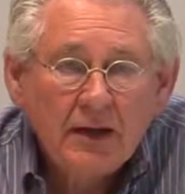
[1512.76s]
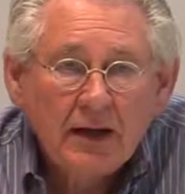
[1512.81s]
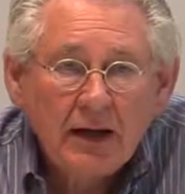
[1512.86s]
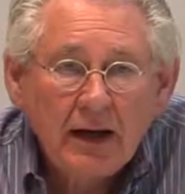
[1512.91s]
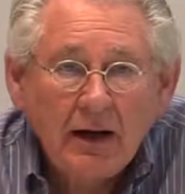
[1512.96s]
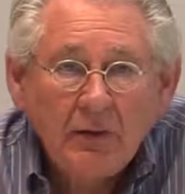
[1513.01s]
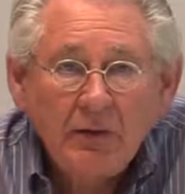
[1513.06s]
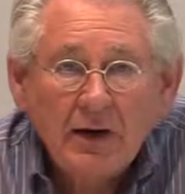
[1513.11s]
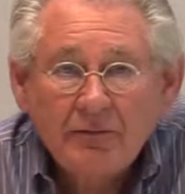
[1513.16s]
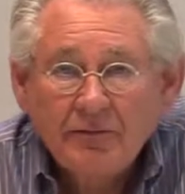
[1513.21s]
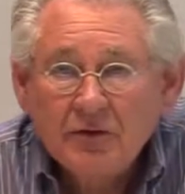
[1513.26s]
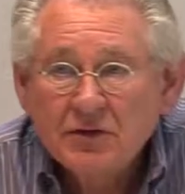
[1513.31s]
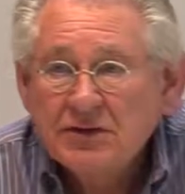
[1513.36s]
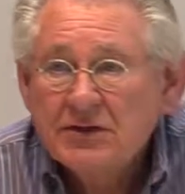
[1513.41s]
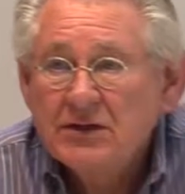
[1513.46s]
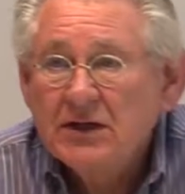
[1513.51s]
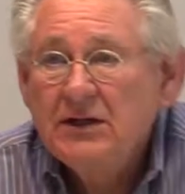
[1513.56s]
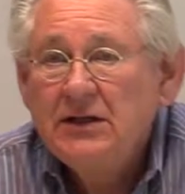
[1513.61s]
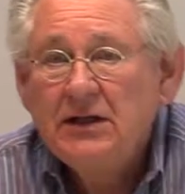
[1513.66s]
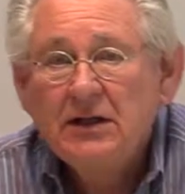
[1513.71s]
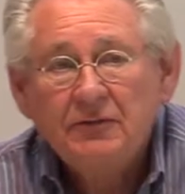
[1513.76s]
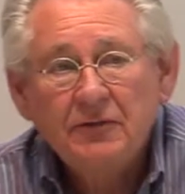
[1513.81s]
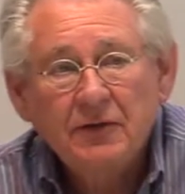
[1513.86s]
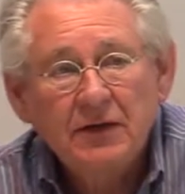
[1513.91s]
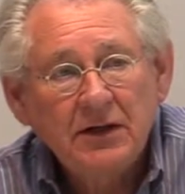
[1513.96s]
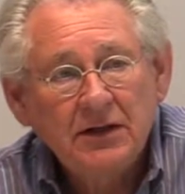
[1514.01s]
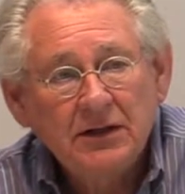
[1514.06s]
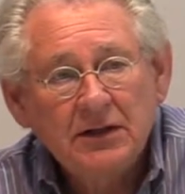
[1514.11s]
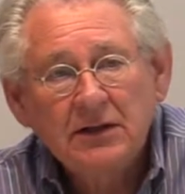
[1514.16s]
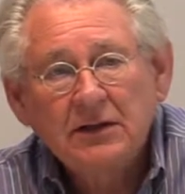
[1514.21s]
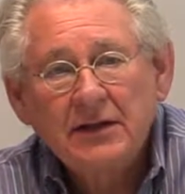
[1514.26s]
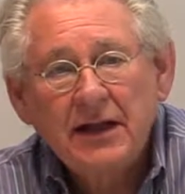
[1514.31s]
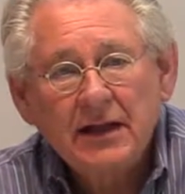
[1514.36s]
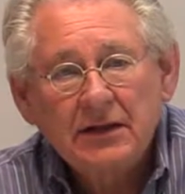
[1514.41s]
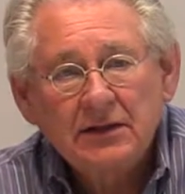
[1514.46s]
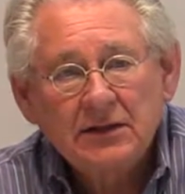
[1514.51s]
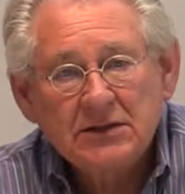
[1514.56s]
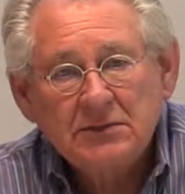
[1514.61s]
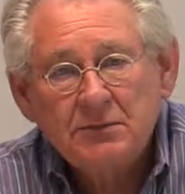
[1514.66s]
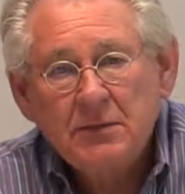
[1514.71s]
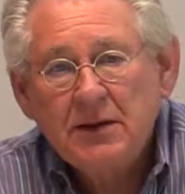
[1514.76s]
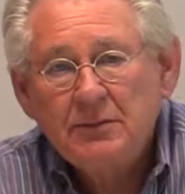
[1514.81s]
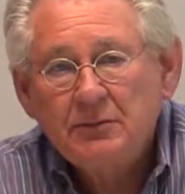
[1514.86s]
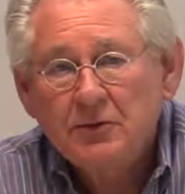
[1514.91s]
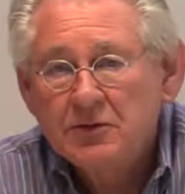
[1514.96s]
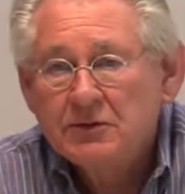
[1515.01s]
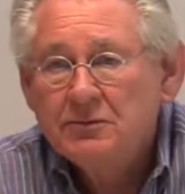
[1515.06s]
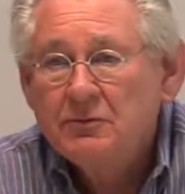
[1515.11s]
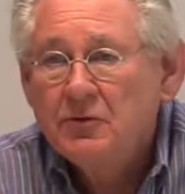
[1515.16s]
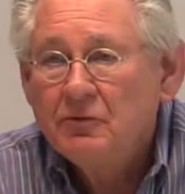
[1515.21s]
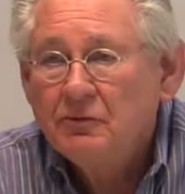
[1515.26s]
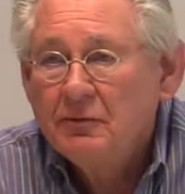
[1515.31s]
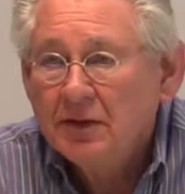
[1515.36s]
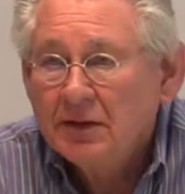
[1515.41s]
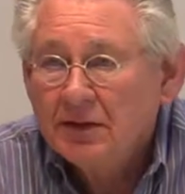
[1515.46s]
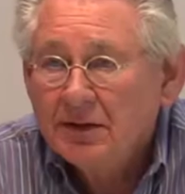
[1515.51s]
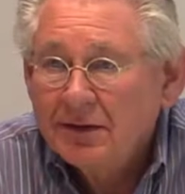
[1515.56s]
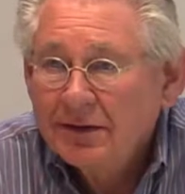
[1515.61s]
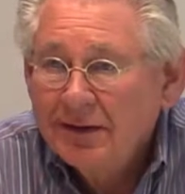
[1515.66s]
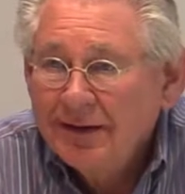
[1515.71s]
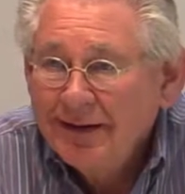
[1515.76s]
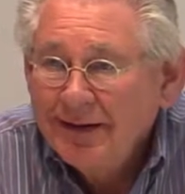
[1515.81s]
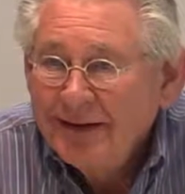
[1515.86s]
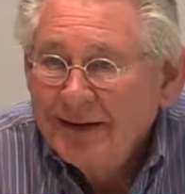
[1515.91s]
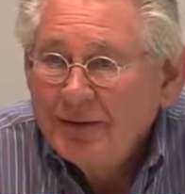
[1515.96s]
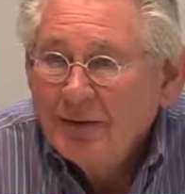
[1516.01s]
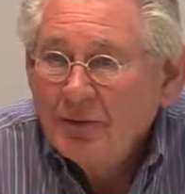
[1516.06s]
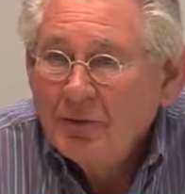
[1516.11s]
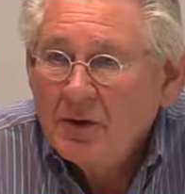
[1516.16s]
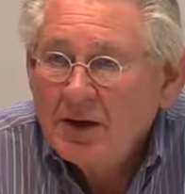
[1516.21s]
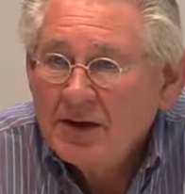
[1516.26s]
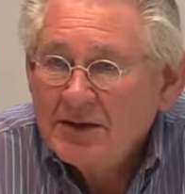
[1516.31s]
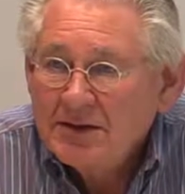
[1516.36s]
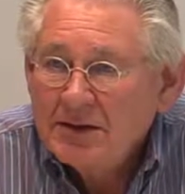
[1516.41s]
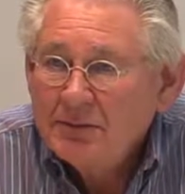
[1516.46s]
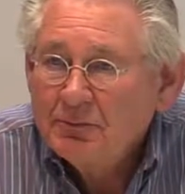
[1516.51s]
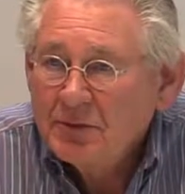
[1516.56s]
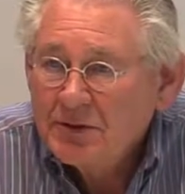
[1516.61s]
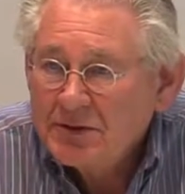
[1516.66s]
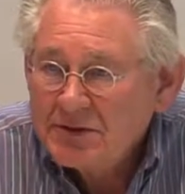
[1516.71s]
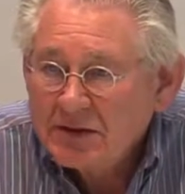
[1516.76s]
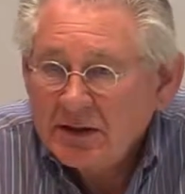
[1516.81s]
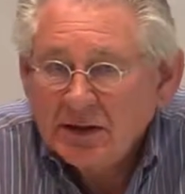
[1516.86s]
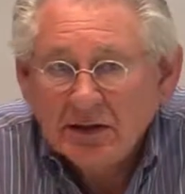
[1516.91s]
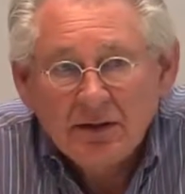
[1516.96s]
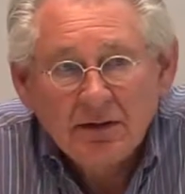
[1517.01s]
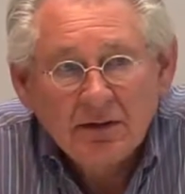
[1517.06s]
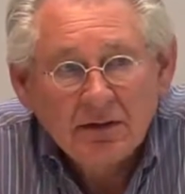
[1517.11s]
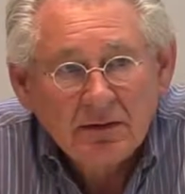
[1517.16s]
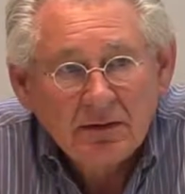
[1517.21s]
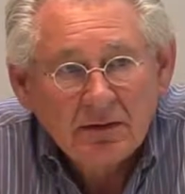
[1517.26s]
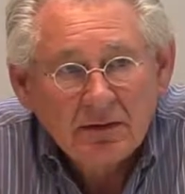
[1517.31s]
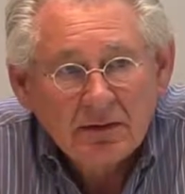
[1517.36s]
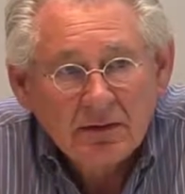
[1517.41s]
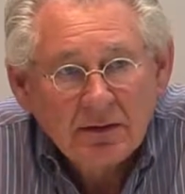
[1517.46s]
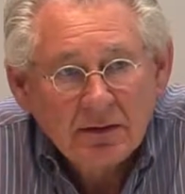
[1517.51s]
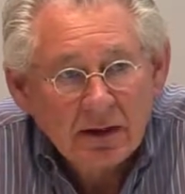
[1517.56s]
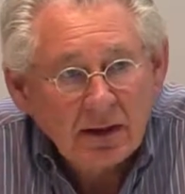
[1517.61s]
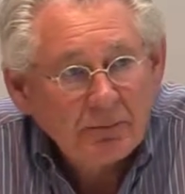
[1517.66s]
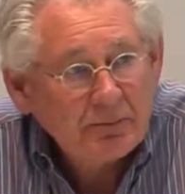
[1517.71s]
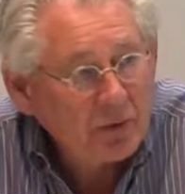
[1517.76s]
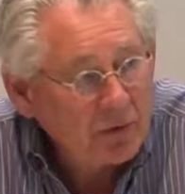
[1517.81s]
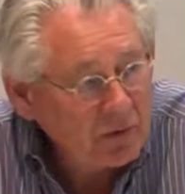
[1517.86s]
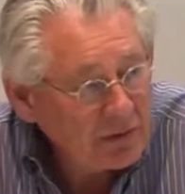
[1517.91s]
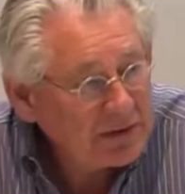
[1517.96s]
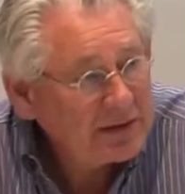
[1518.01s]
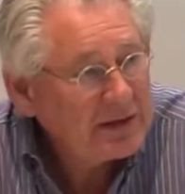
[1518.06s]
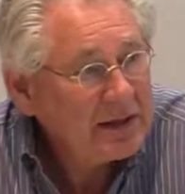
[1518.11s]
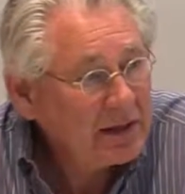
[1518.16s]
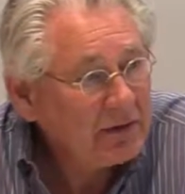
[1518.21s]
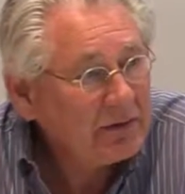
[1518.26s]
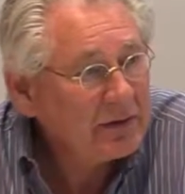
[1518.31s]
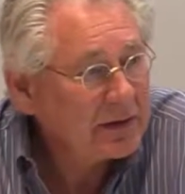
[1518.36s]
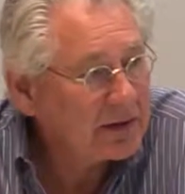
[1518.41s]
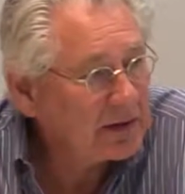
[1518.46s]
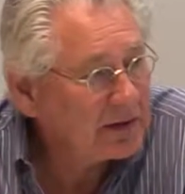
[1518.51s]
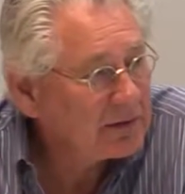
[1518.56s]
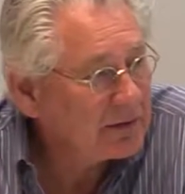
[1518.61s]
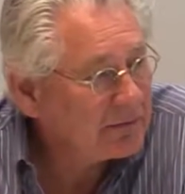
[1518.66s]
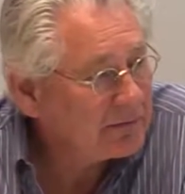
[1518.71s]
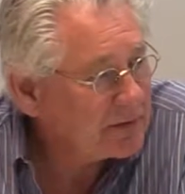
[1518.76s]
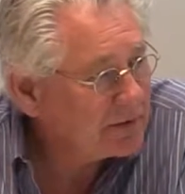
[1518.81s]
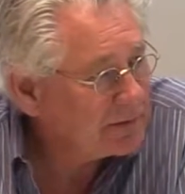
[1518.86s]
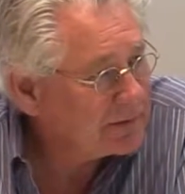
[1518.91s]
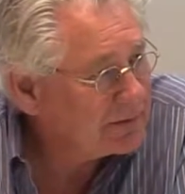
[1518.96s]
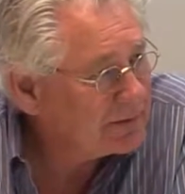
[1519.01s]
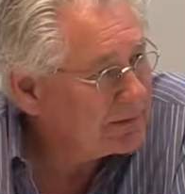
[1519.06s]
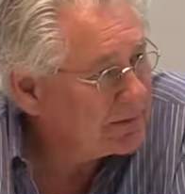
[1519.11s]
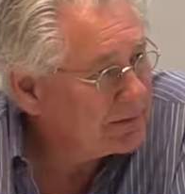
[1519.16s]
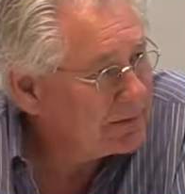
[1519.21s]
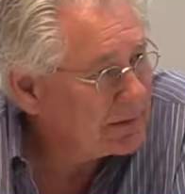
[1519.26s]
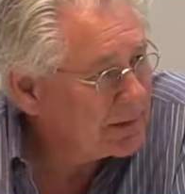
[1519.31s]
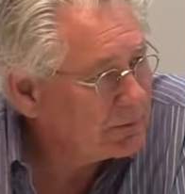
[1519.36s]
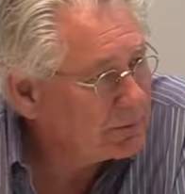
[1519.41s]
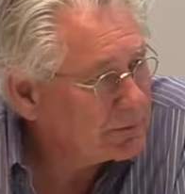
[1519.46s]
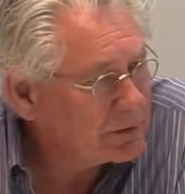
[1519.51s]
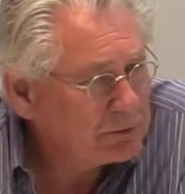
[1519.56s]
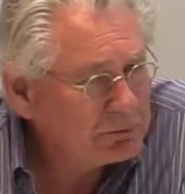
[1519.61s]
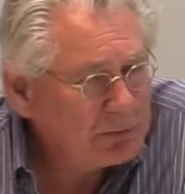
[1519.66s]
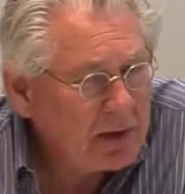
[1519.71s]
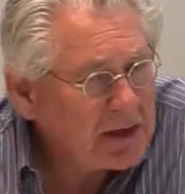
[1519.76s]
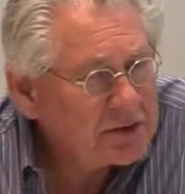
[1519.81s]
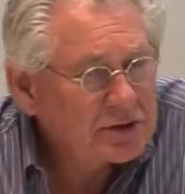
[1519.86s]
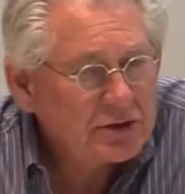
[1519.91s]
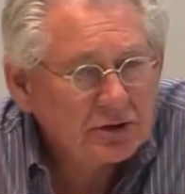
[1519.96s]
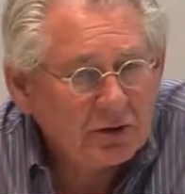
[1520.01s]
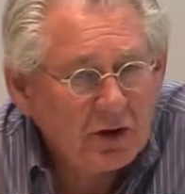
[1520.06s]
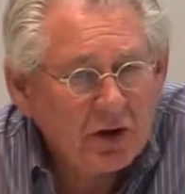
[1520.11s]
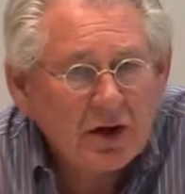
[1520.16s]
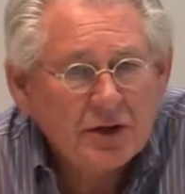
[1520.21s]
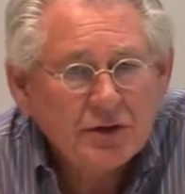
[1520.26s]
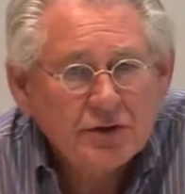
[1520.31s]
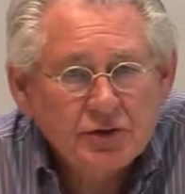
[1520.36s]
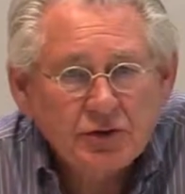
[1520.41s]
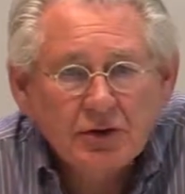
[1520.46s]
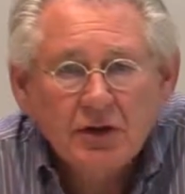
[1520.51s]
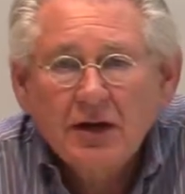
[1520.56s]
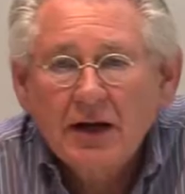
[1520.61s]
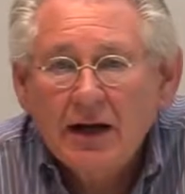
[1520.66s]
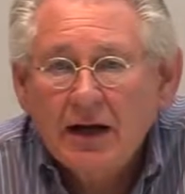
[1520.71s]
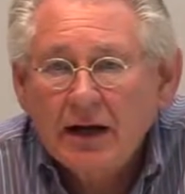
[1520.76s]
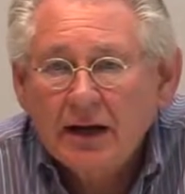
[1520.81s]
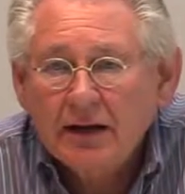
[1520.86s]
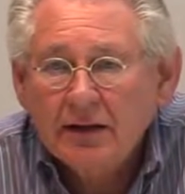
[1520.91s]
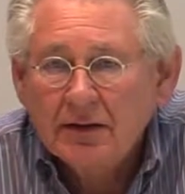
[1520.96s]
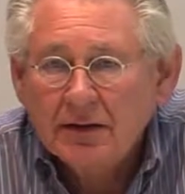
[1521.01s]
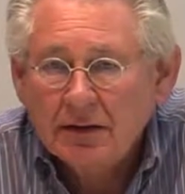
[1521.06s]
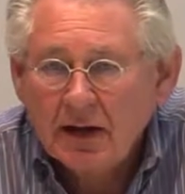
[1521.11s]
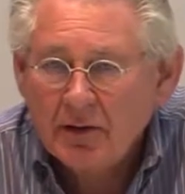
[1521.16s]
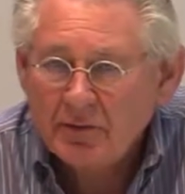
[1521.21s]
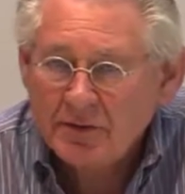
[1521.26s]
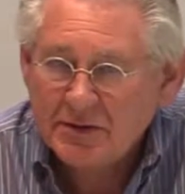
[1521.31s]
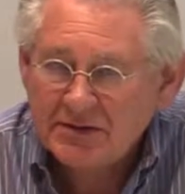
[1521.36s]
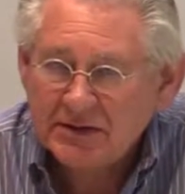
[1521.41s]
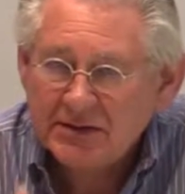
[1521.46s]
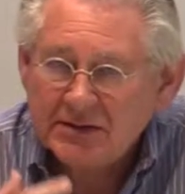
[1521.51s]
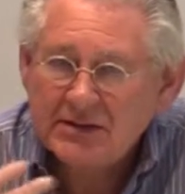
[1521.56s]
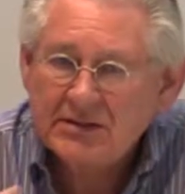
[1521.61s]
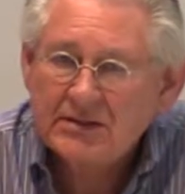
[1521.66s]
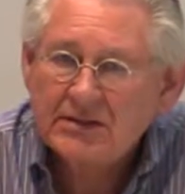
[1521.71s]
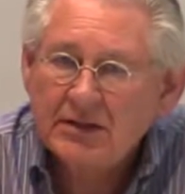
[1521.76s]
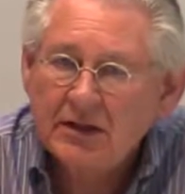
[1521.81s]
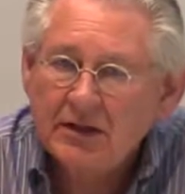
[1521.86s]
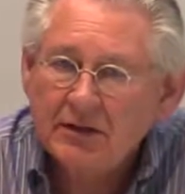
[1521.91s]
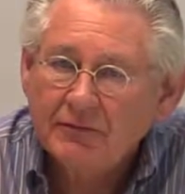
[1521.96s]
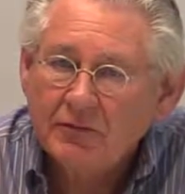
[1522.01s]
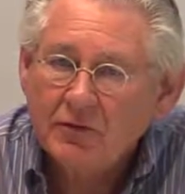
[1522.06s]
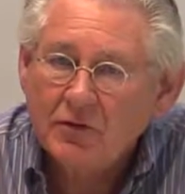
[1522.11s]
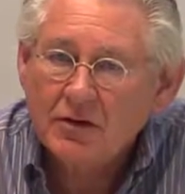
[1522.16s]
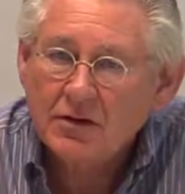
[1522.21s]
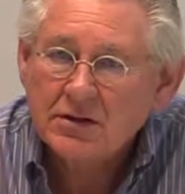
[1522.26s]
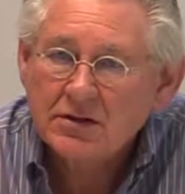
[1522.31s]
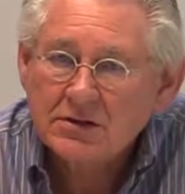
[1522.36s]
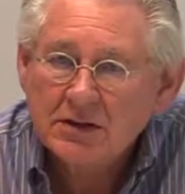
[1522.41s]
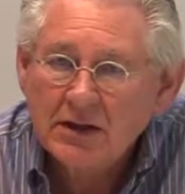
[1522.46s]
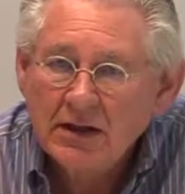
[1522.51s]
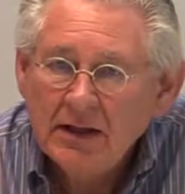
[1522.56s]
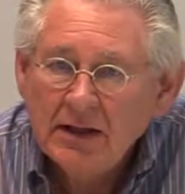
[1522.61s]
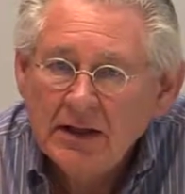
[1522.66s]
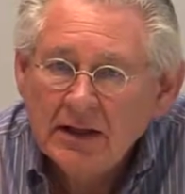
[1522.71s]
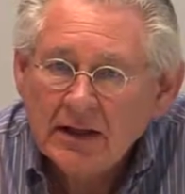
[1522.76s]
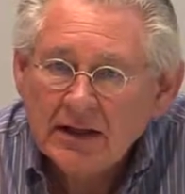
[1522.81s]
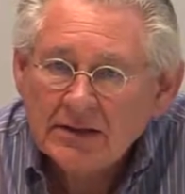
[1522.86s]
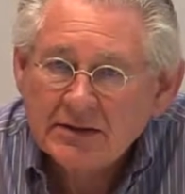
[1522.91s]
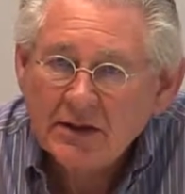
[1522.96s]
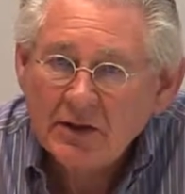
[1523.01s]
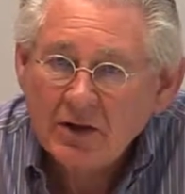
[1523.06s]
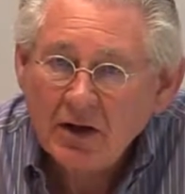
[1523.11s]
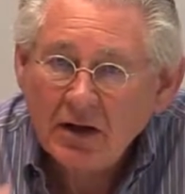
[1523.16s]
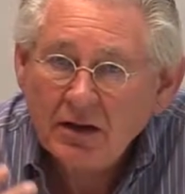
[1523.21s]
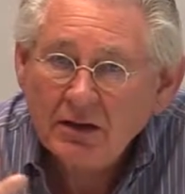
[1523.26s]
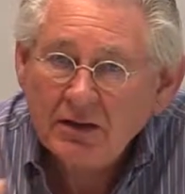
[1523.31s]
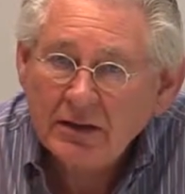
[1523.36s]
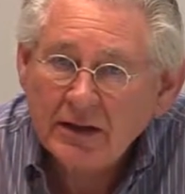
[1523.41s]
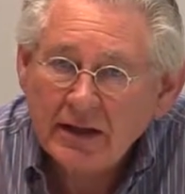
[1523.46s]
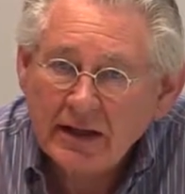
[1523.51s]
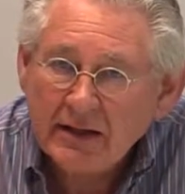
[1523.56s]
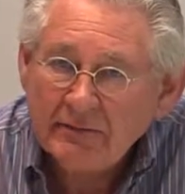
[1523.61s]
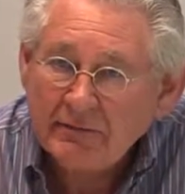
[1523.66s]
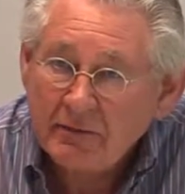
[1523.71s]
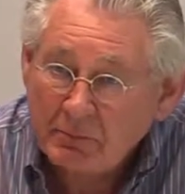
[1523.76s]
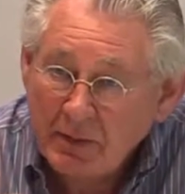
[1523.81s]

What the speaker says: However significant the landless peoples movement was in Brazil. A proletariat of a much larger kind that always existed, of course, as an enclave, a